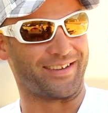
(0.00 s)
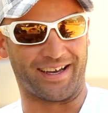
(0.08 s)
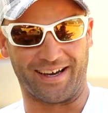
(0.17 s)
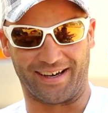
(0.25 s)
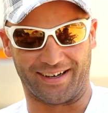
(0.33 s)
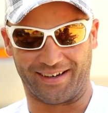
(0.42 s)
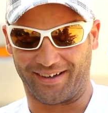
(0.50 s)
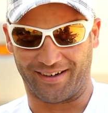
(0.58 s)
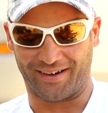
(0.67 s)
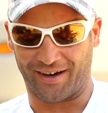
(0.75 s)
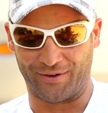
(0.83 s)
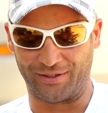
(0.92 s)
Yeah,
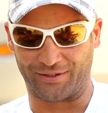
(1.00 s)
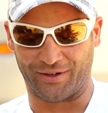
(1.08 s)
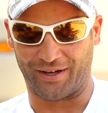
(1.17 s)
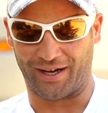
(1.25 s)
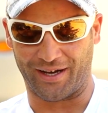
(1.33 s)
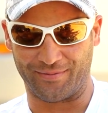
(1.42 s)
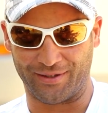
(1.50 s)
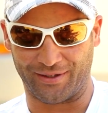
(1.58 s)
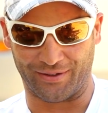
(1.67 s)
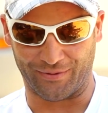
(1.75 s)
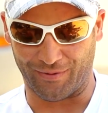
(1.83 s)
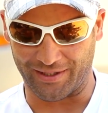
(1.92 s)
how it's gonna happen
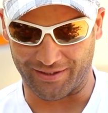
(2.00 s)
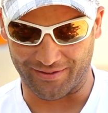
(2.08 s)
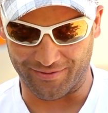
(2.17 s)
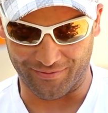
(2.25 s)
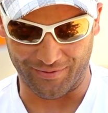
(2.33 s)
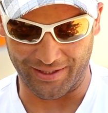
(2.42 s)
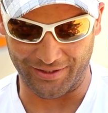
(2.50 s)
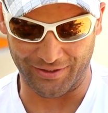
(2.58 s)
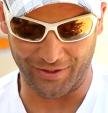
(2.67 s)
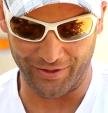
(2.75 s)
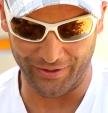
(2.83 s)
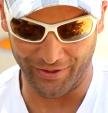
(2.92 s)
or what is
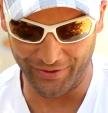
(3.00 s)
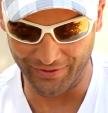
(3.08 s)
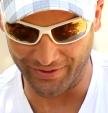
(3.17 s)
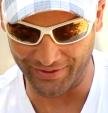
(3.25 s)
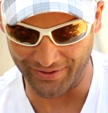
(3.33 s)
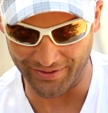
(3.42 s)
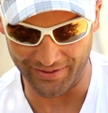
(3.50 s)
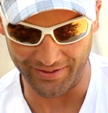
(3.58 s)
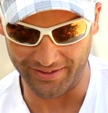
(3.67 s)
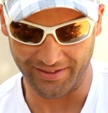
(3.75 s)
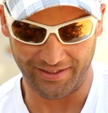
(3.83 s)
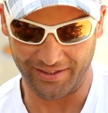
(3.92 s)
going on.
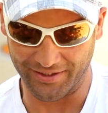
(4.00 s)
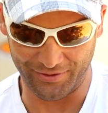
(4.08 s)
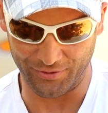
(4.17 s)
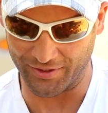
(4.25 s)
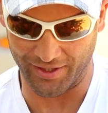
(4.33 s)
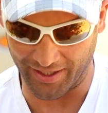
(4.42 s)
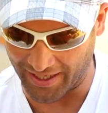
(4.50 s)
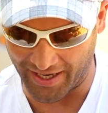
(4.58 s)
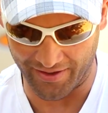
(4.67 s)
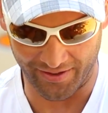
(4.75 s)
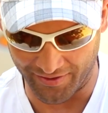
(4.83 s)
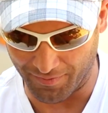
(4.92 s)
And you see the
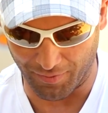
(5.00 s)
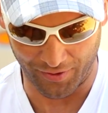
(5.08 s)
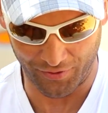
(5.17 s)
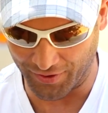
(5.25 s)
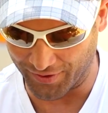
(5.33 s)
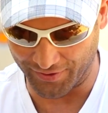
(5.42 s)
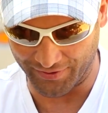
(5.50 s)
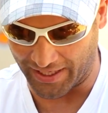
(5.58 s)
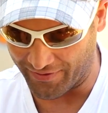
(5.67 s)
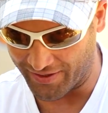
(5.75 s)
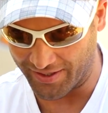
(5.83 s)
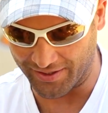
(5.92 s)
glider in the bottom
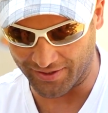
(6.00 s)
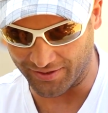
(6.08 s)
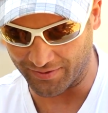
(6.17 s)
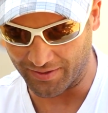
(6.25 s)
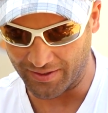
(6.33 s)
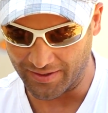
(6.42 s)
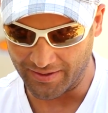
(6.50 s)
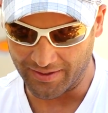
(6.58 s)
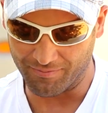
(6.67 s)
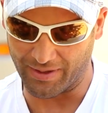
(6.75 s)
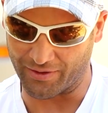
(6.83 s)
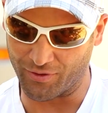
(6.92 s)
like this,
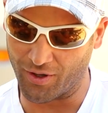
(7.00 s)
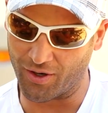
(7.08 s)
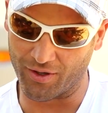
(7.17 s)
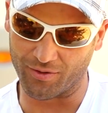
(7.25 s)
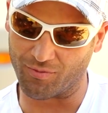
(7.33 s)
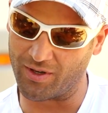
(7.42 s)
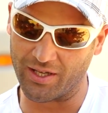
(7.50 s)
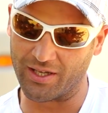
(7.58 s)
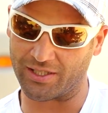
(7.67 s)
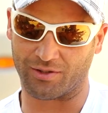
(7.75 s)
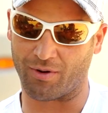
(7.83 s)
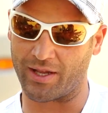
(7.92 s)
but not
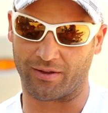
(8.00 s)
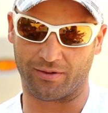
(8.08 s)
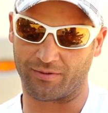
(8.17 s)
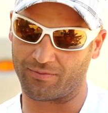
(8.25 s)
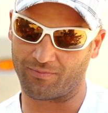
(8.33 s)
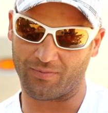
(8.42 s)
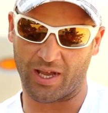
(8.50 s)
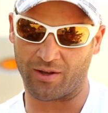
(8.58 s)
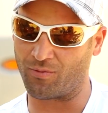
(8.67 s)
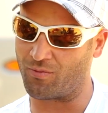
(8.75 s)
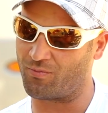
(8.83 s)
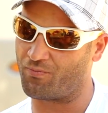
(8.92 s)
really straight.
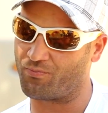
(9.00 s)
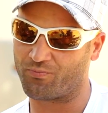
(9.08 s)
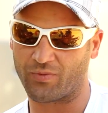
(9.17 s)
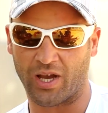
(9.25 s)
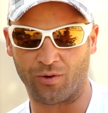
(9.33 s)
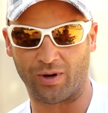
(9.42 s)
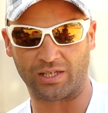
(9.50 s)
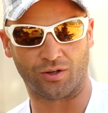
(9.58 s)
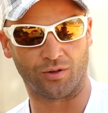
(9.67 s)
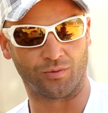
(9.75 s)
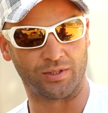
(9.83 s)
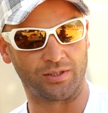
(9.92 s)
I was
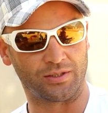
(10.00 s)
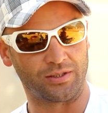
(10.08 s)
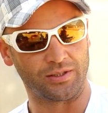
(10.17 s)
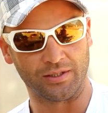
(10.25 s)
always